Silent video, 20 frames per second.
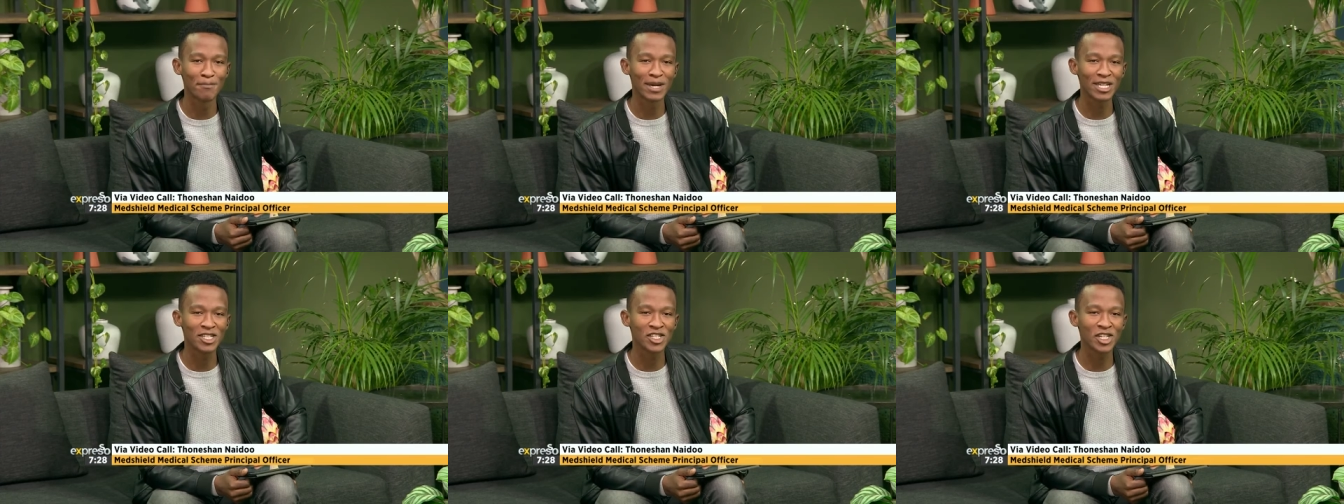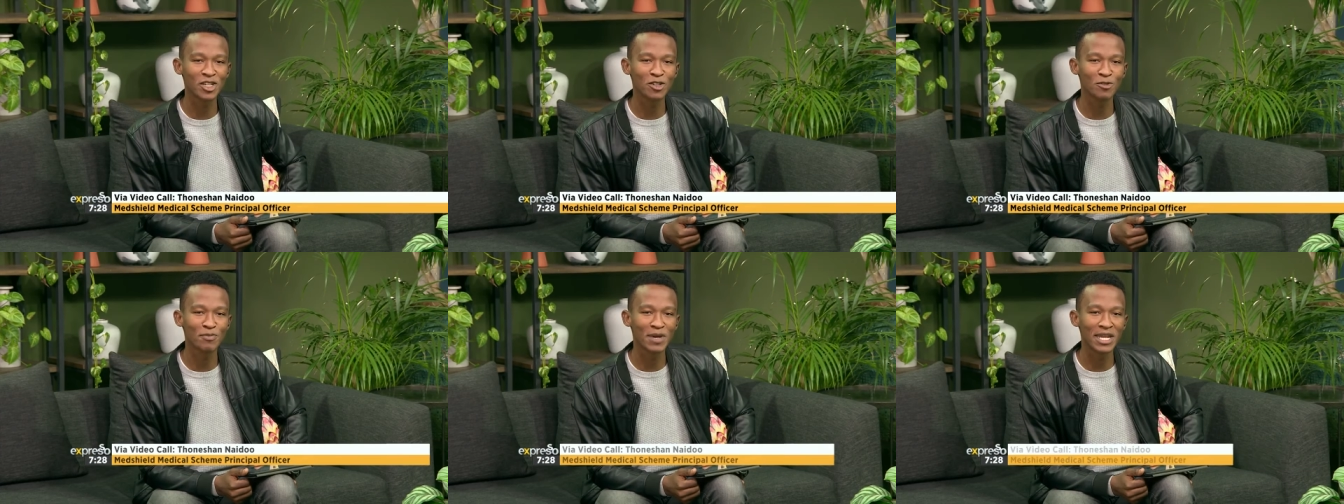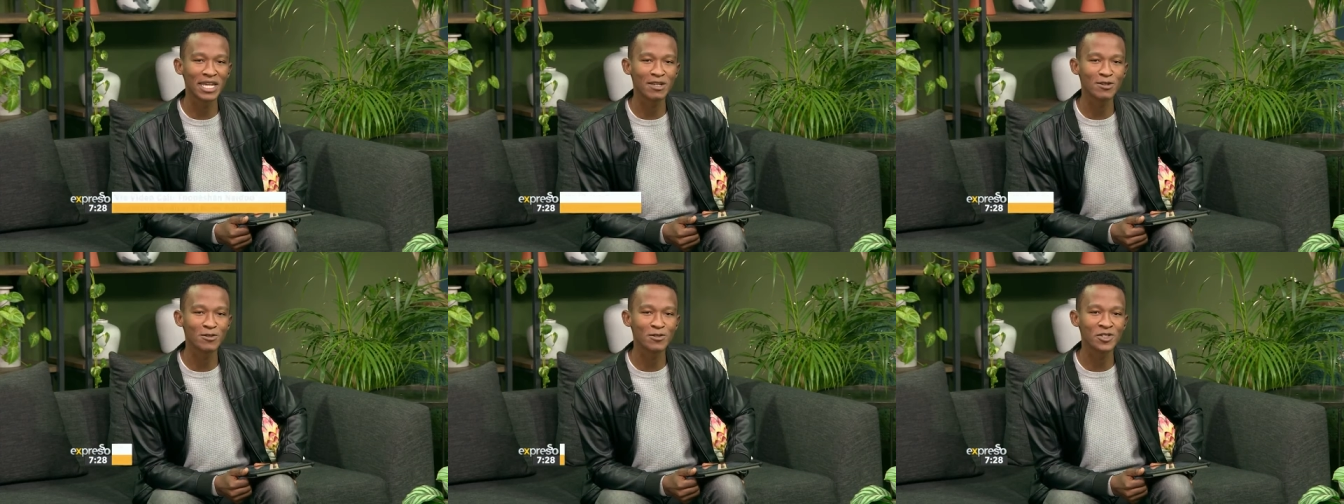uh, MedShield
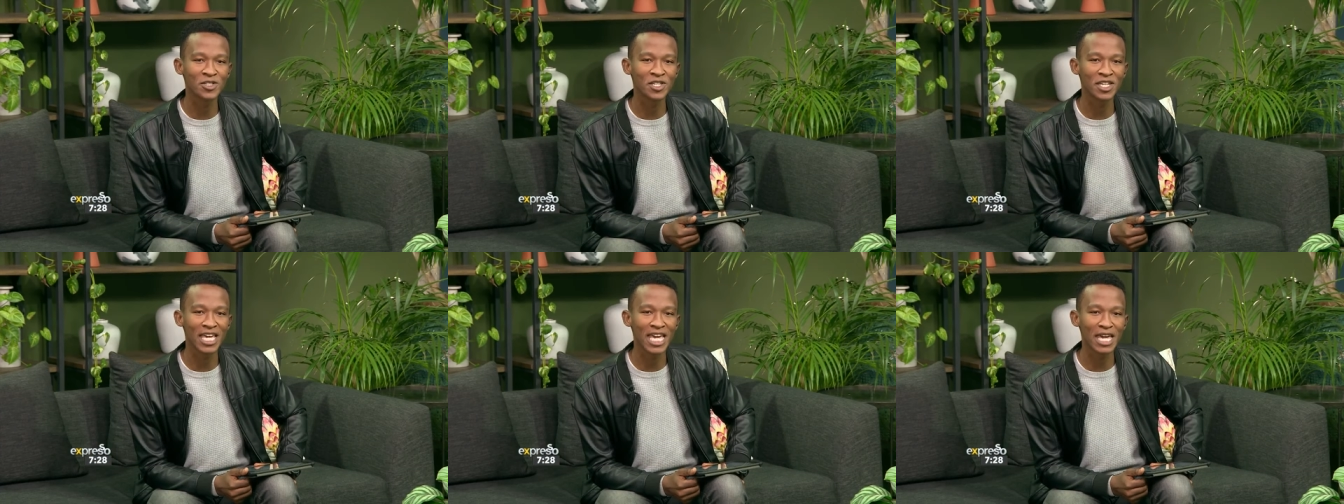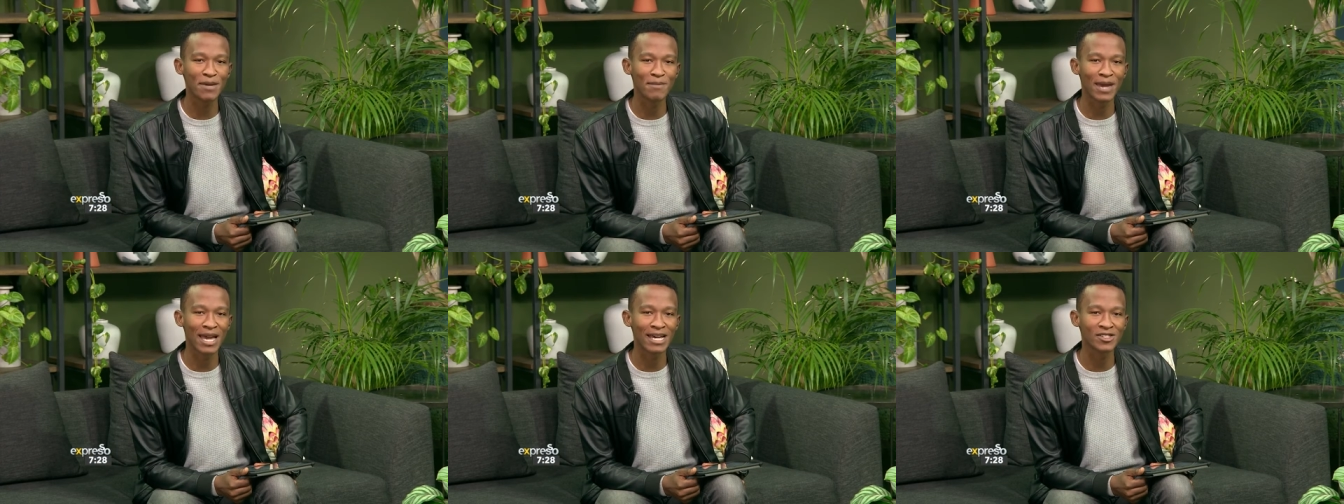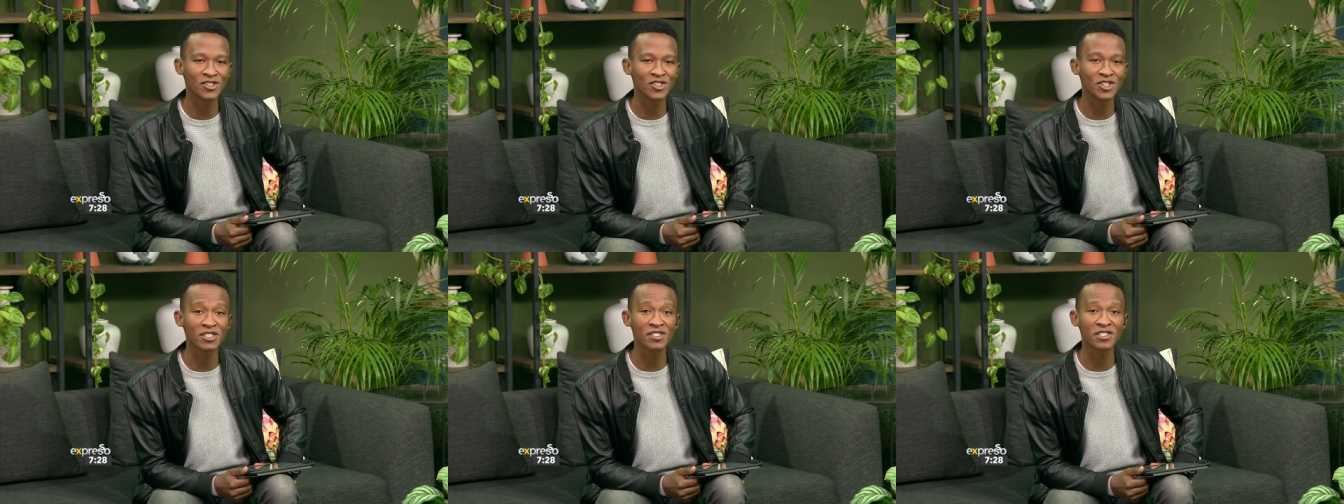Medical Scheme
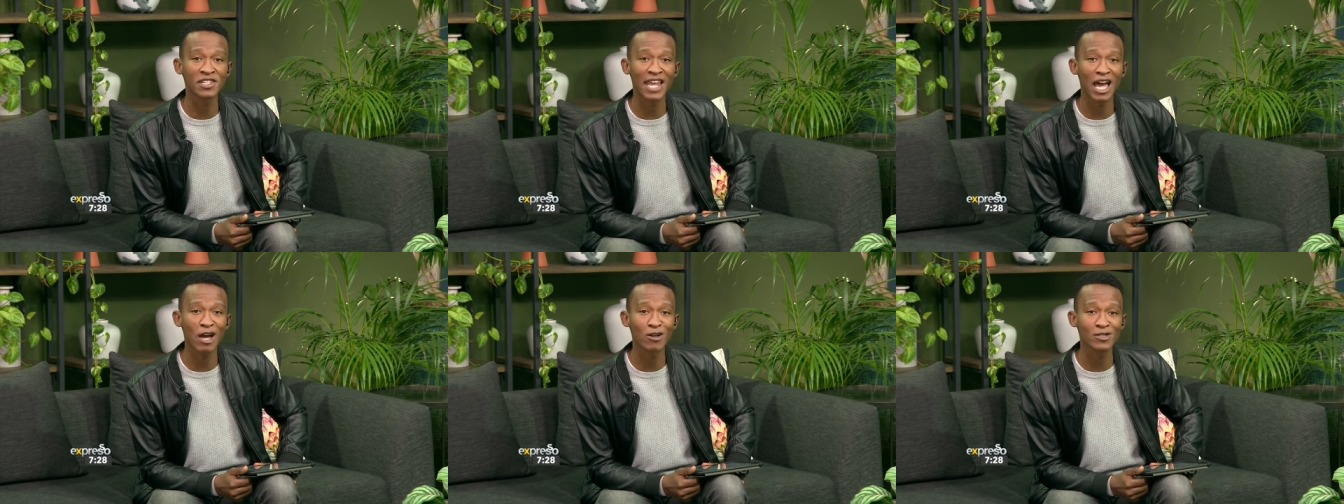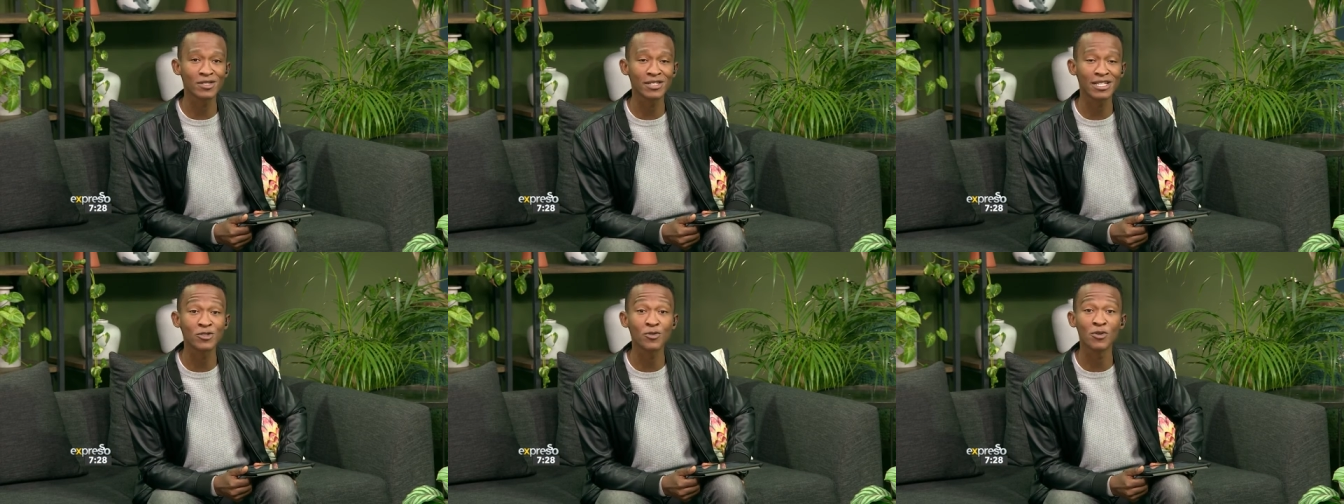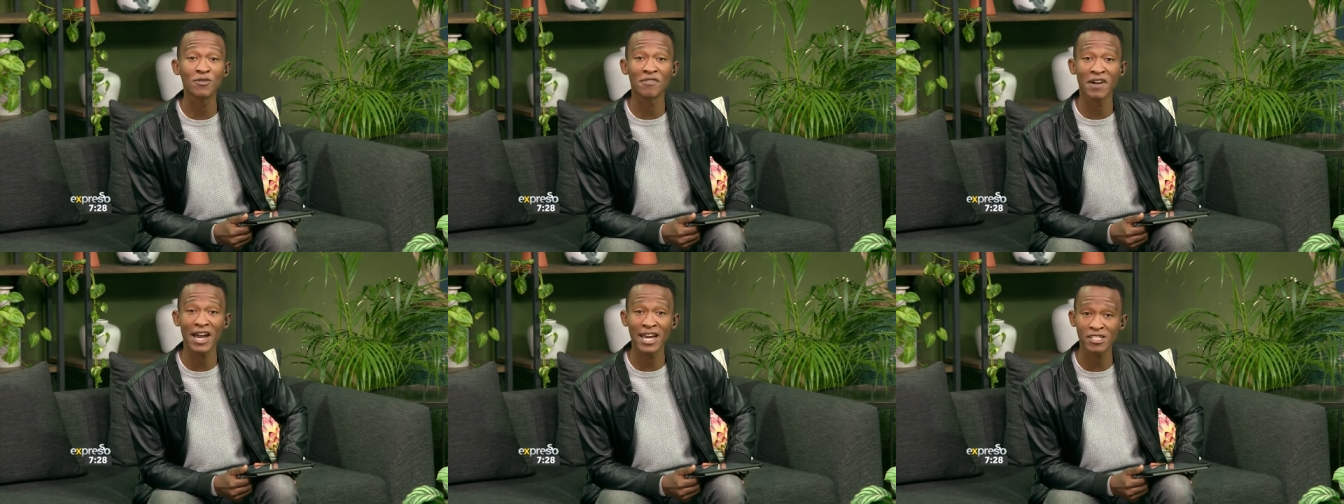has just announced
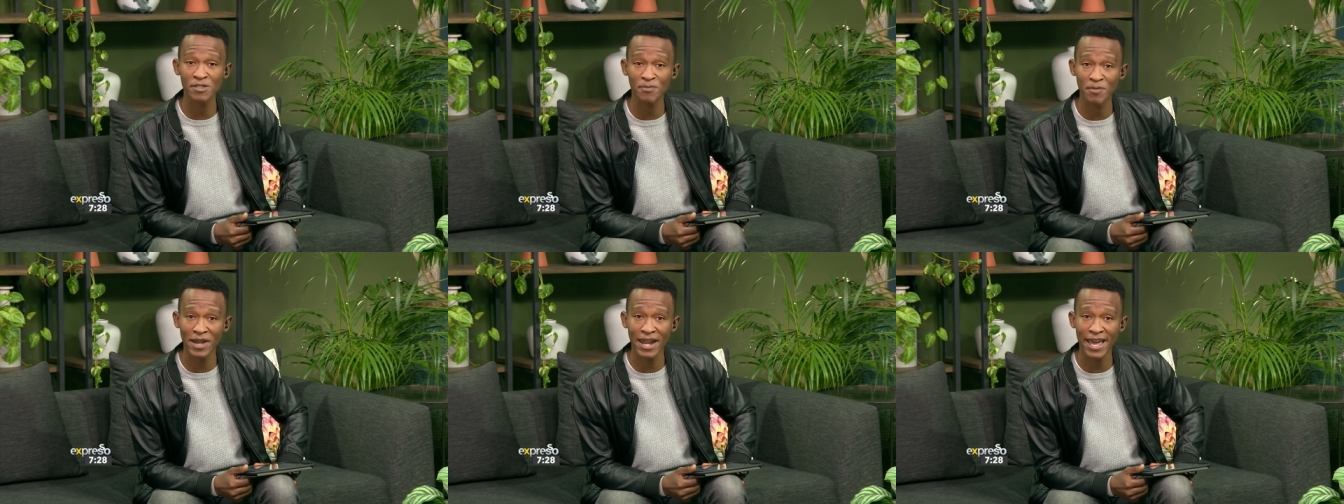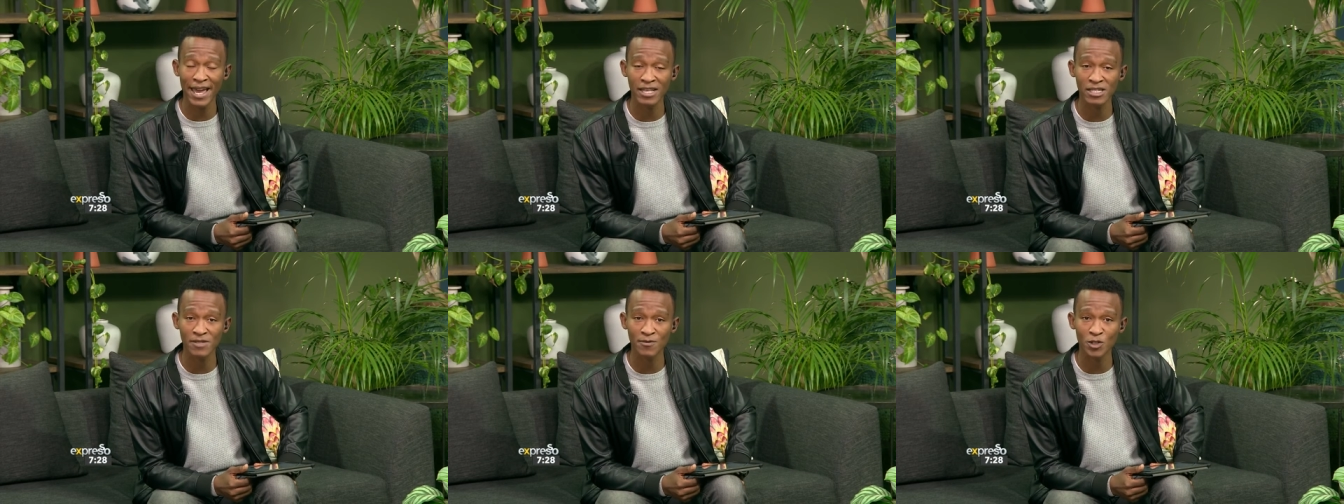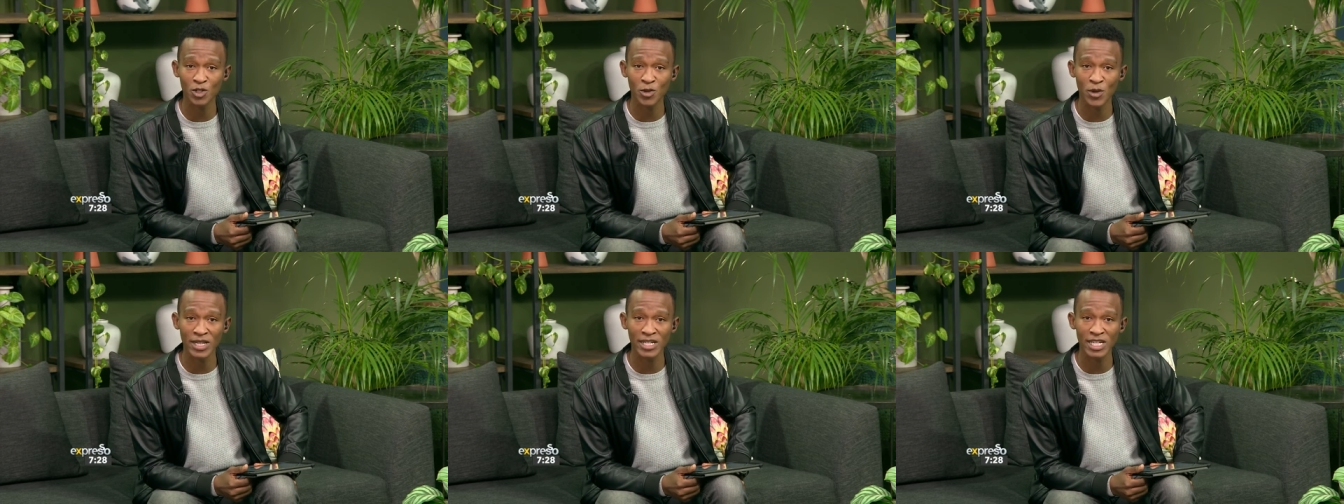its revised
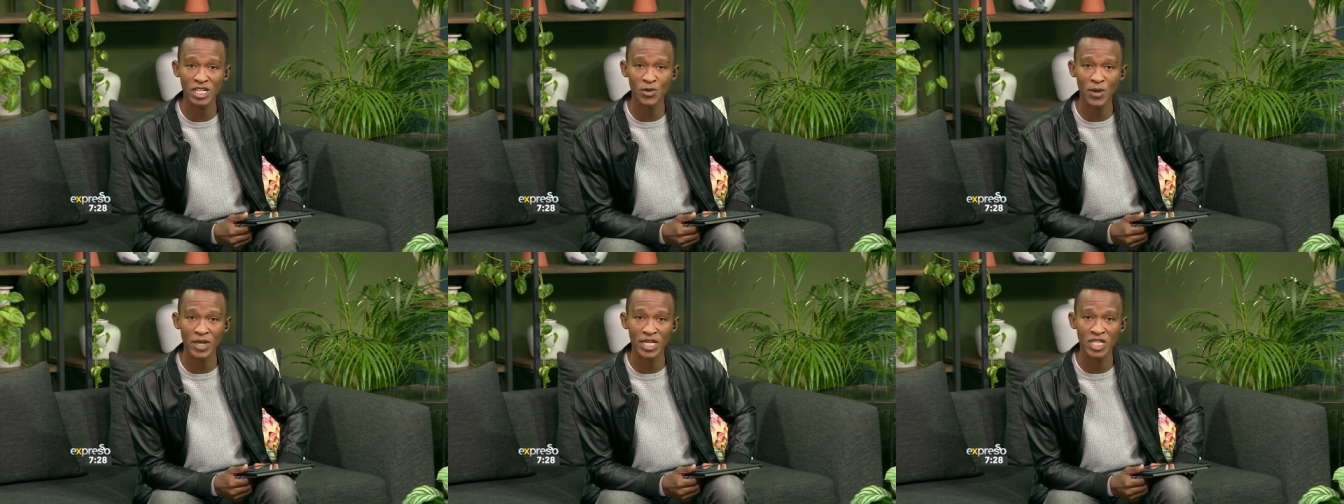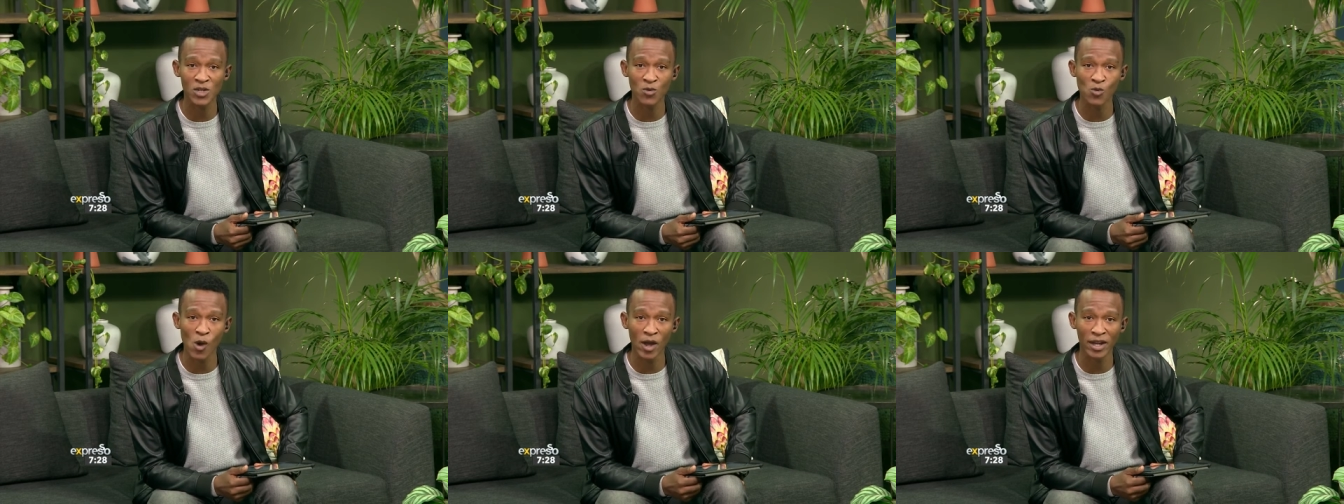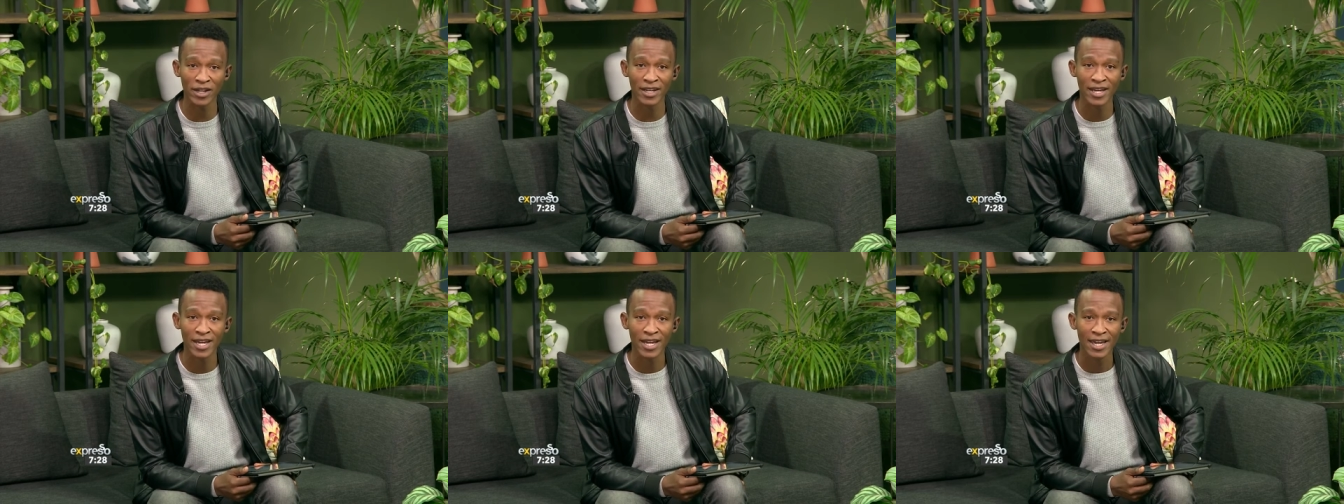plans for
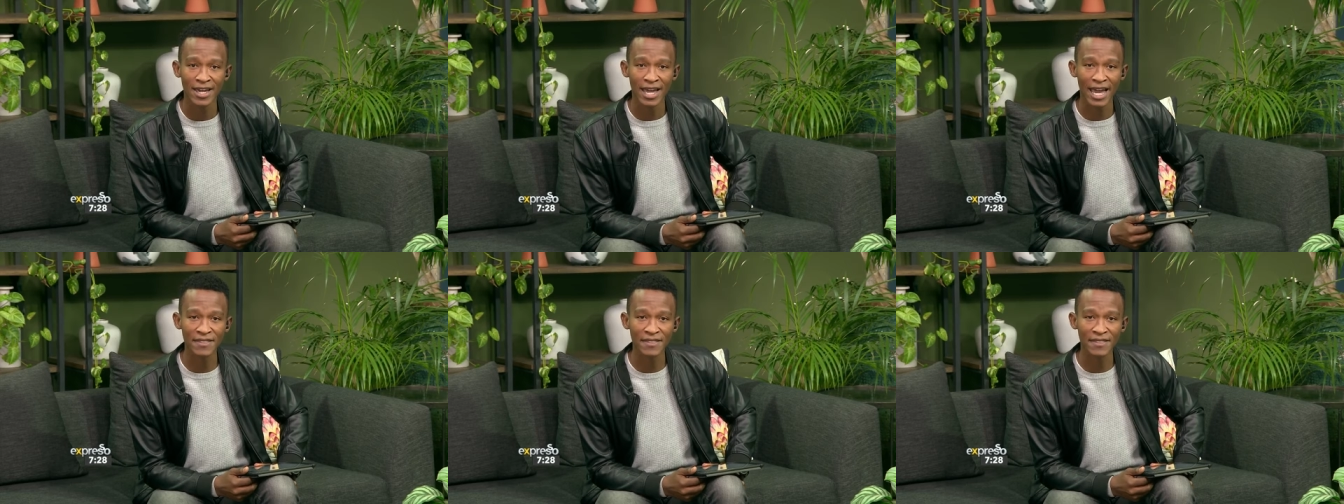2021,